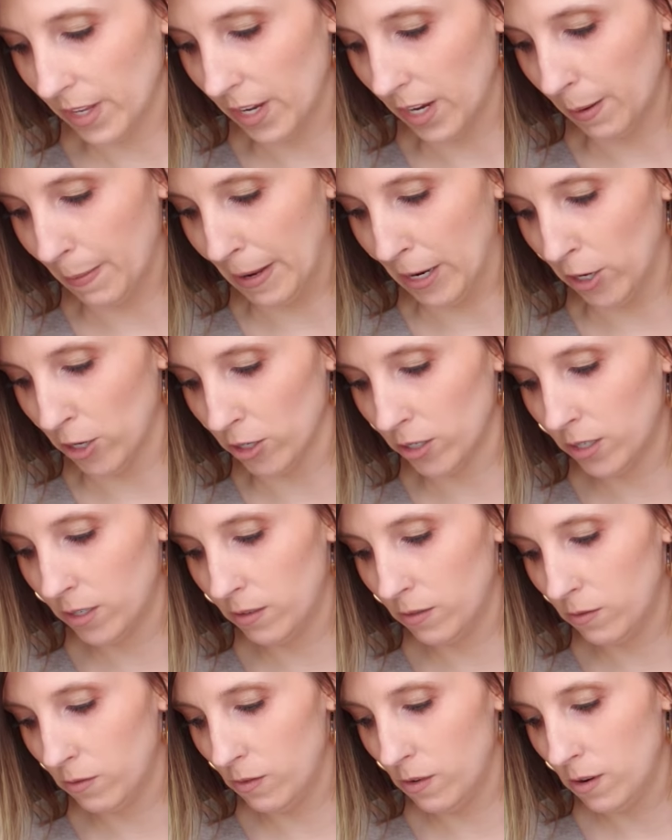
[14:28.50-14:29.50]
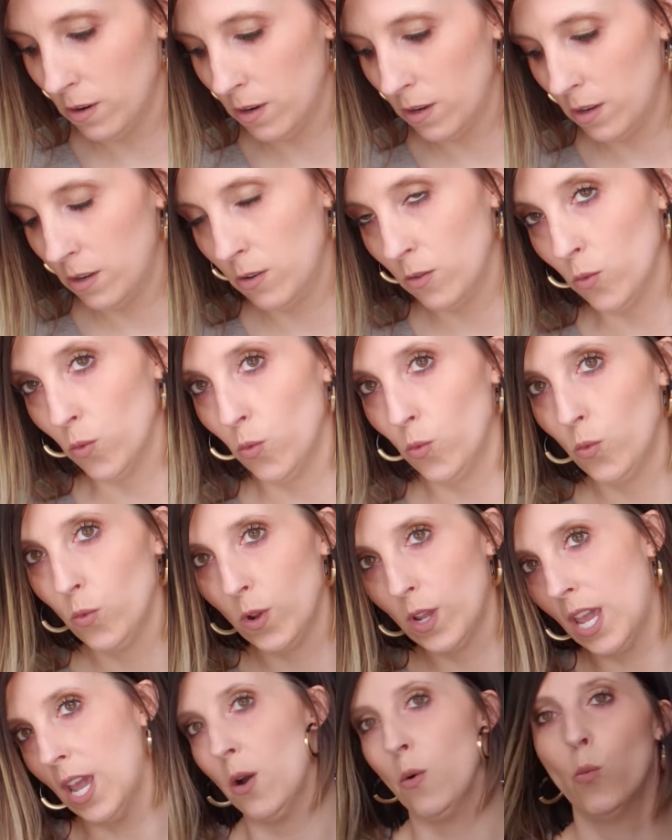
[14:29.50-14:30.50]
I bet you're,
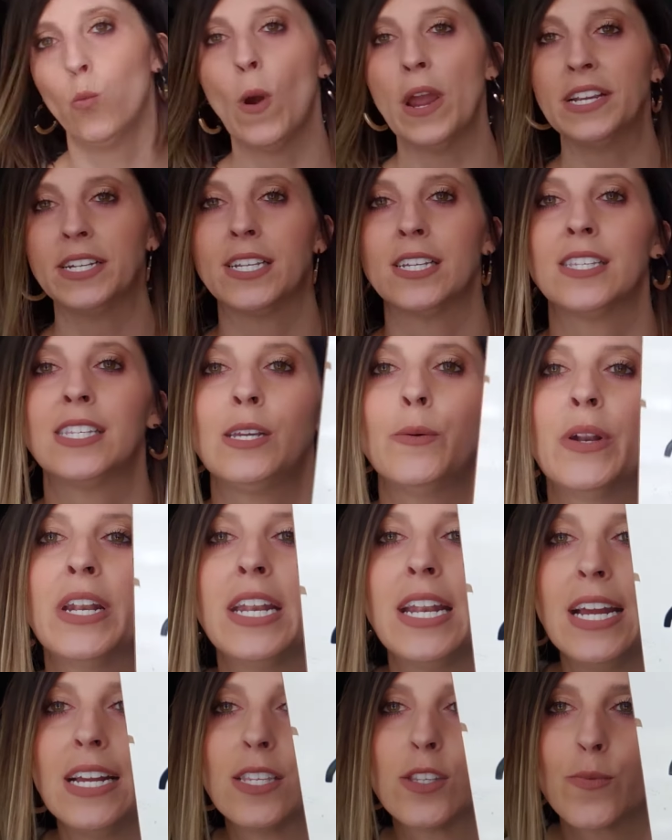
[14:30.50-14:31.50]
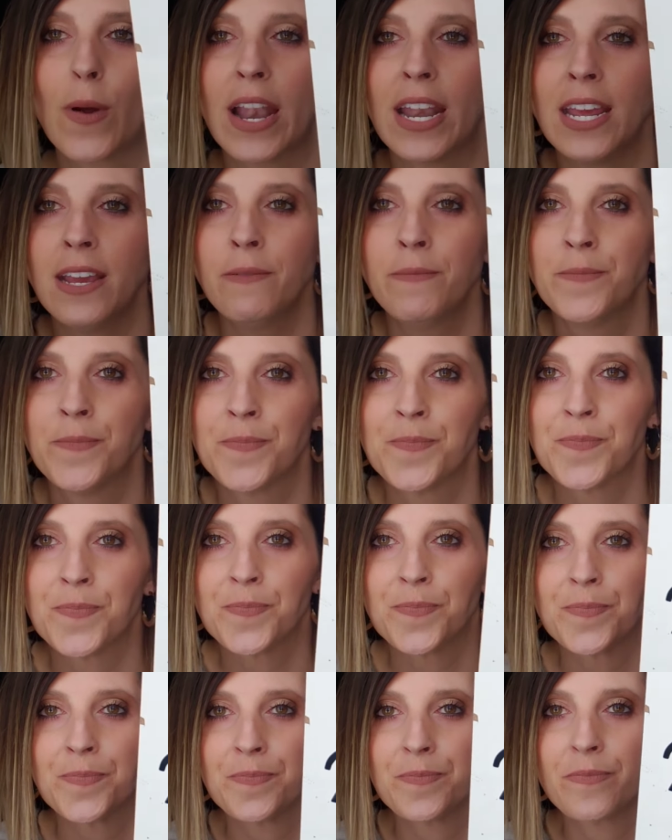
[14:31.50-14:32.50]
can't wait to see what it is. Ready?
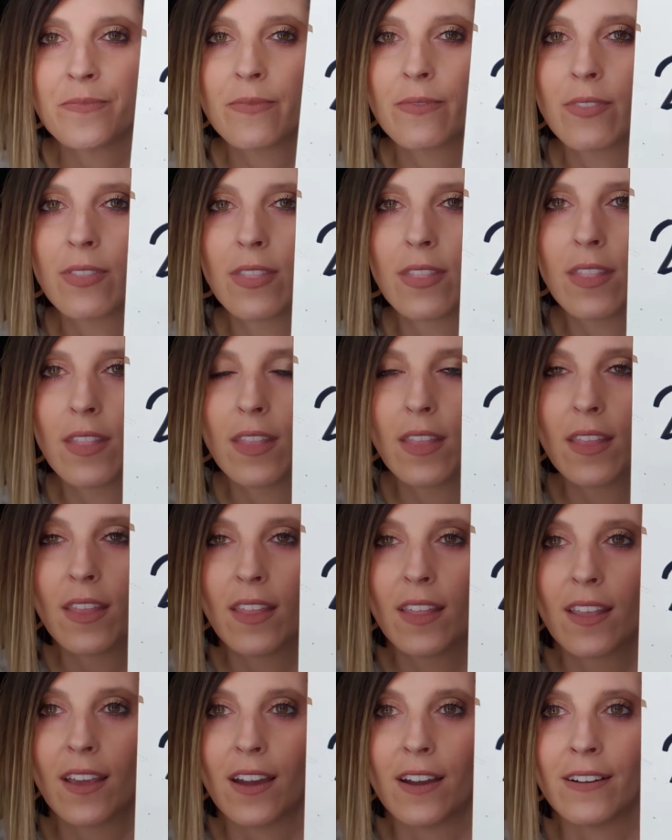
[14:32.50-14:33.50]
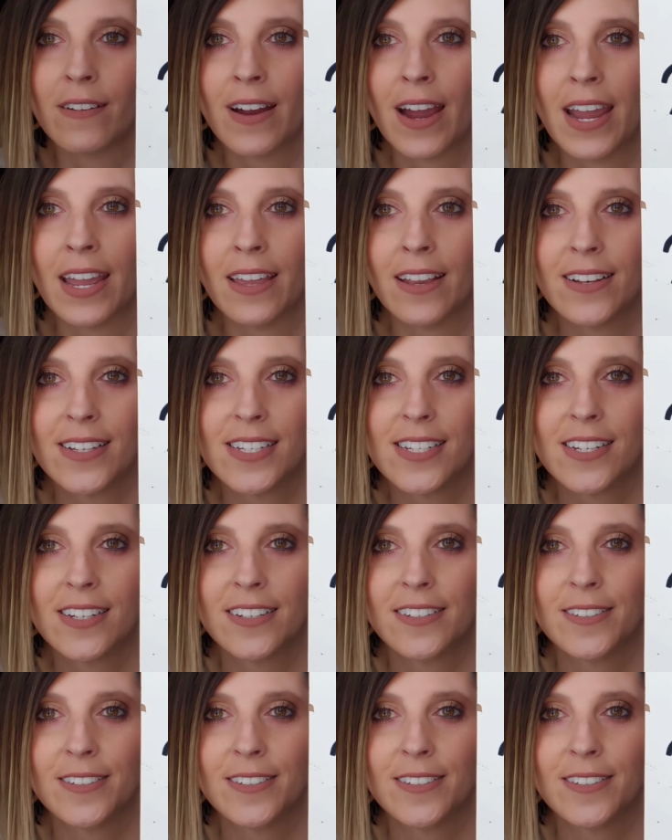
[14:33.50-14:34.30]
All right.